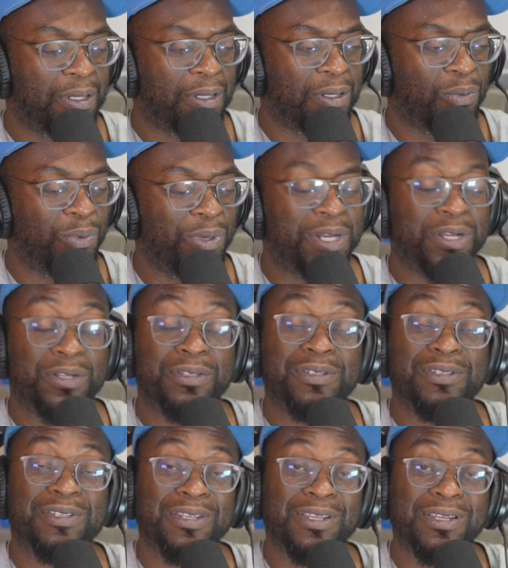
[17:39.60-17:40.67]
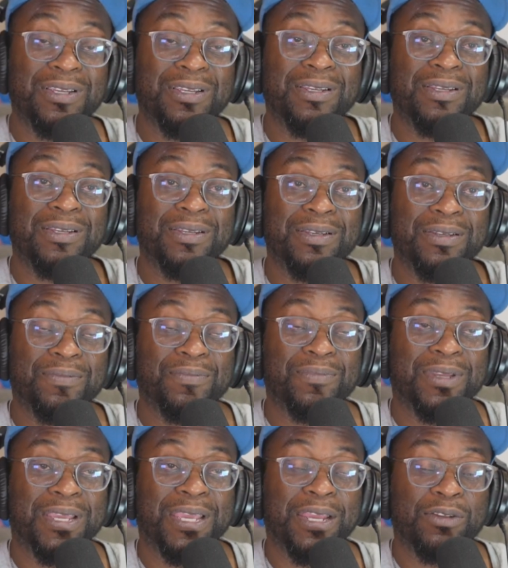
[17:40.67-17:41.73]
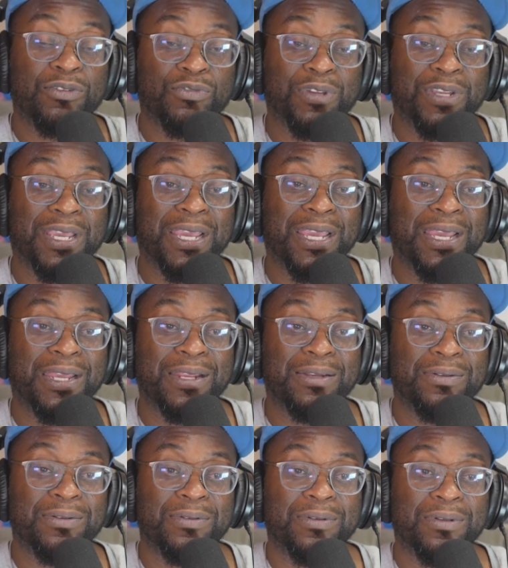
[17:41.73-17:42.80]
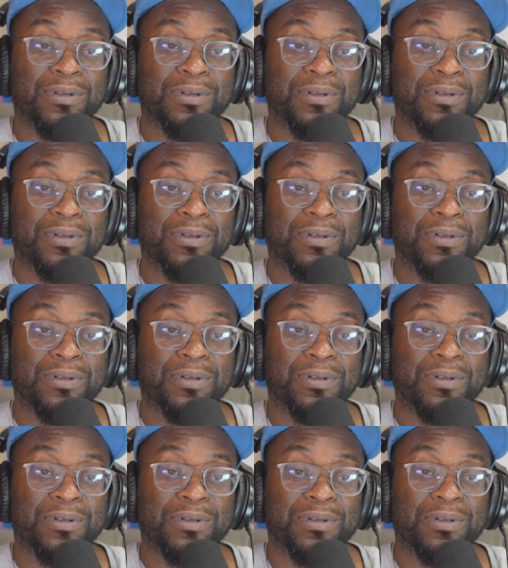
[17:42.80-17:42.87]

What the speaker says: We could see Kendrick and